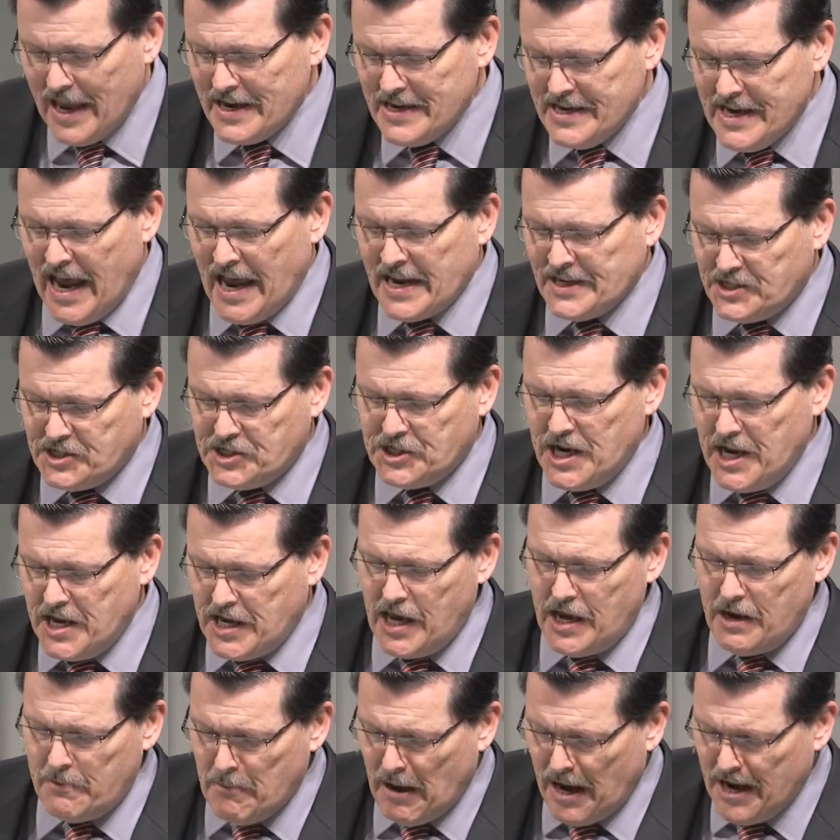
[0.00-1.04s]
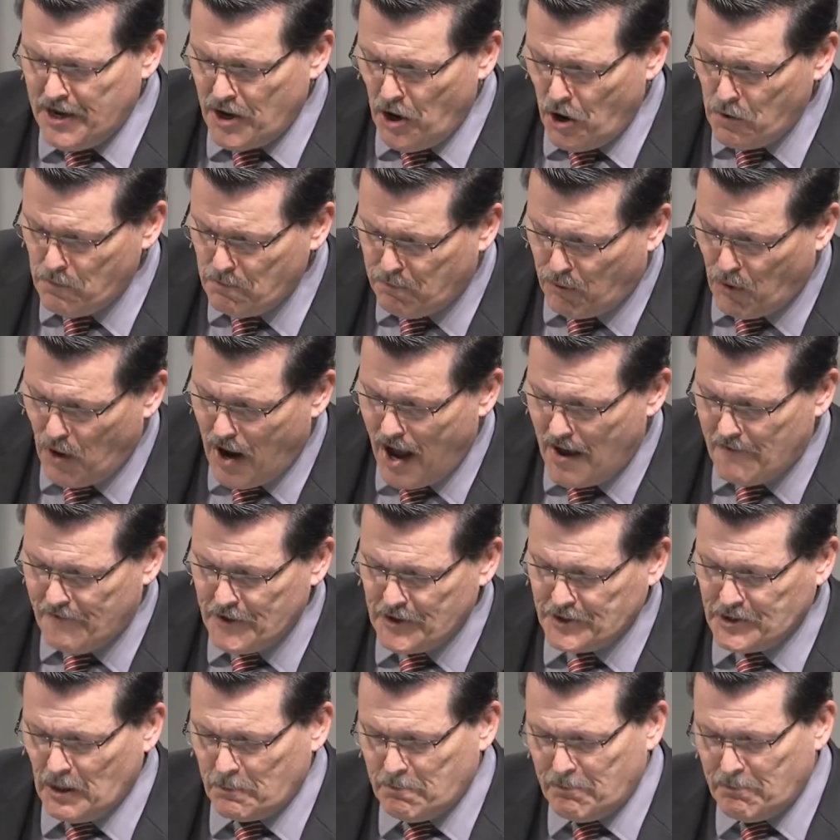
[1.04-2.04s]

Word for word: not seeking mine own profit,